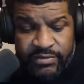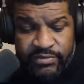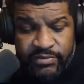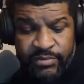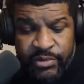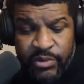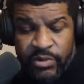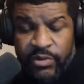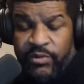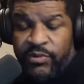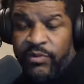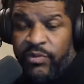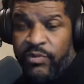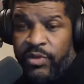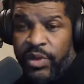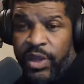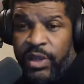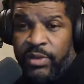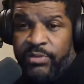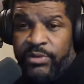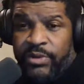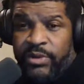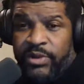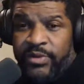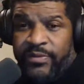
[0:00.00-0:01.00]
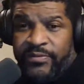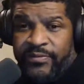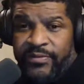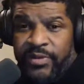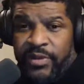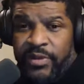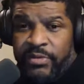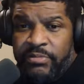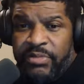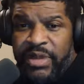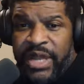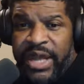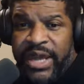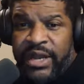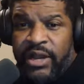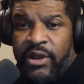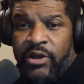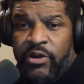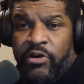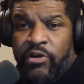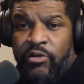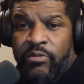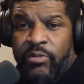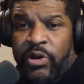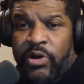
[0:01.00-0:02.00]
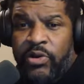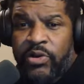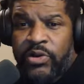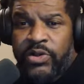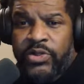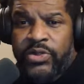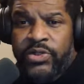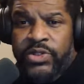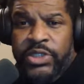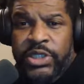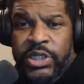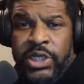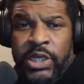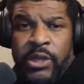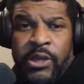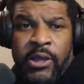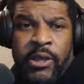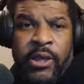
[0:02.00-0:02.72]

a beautiful neighborhood full of black homeowners,